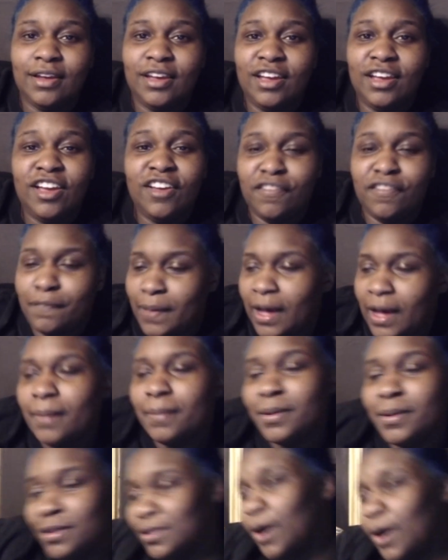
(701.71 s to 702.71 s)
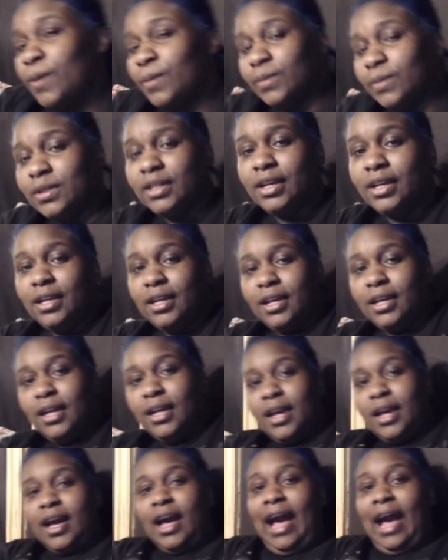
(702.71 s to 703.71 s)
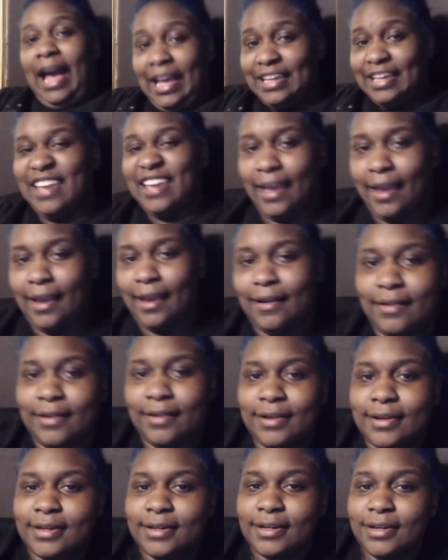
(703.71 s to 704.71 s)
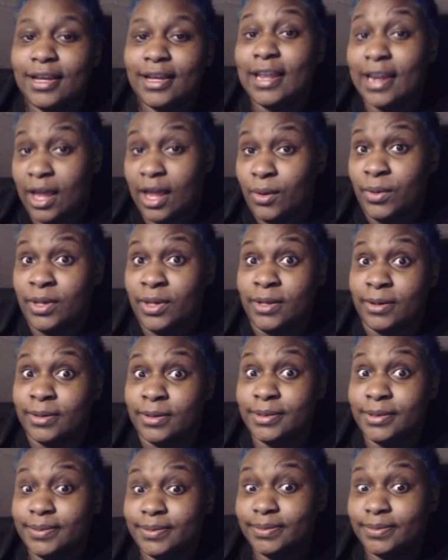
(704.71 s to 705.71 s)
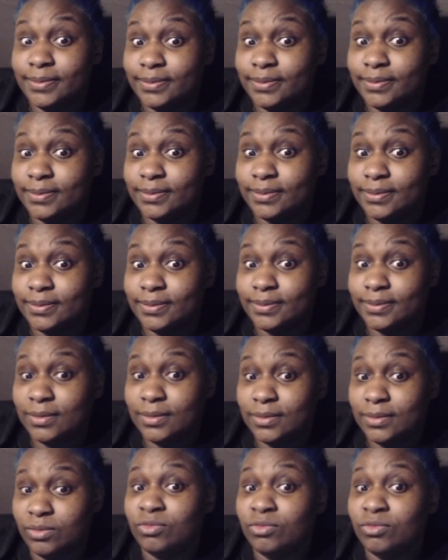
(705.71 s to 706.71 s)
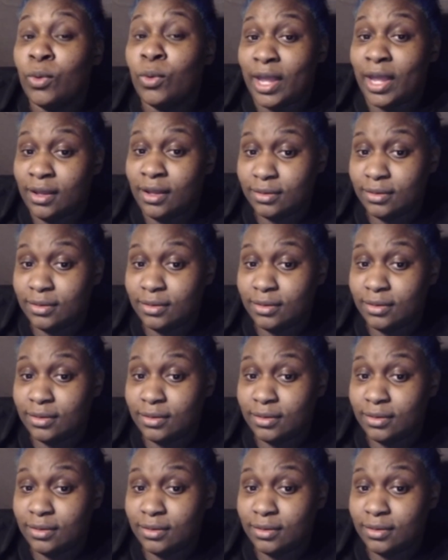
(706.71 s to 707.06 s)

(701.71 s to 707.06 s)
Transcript: If Poppy don't, I can, and I will. Know that.